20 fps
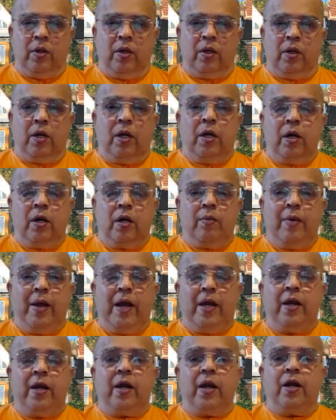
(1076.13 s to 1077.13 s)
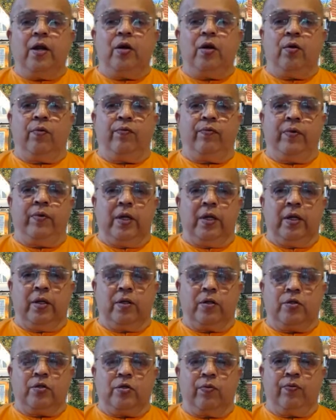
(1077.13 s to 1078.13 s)
colored by any kind of fear.
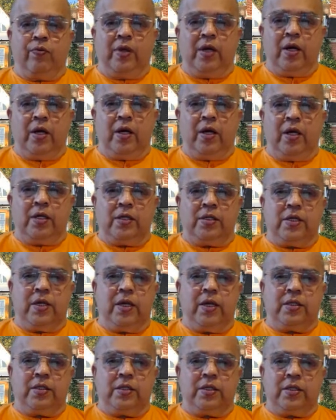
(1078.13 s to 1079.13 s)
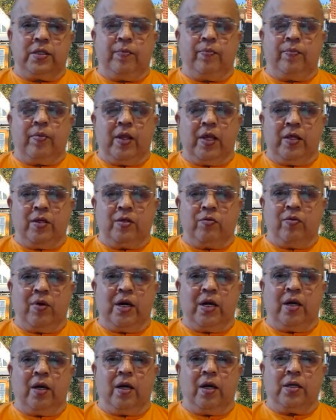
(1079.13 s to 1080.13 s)
So fearlessness is
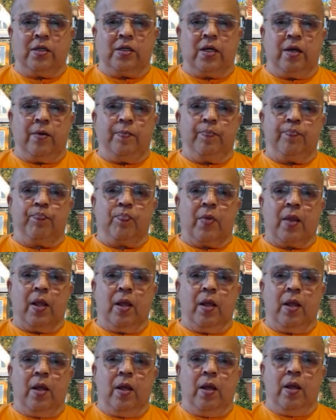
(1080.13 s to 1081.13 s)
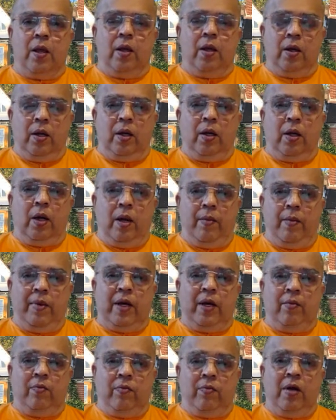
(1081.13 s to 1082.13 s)
one klesha.
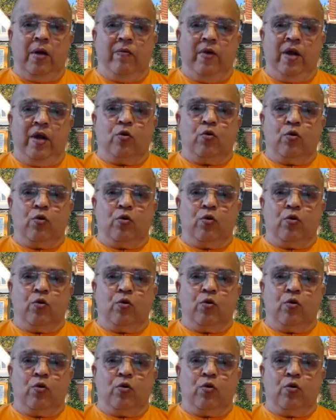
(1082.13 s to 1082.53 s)
One way to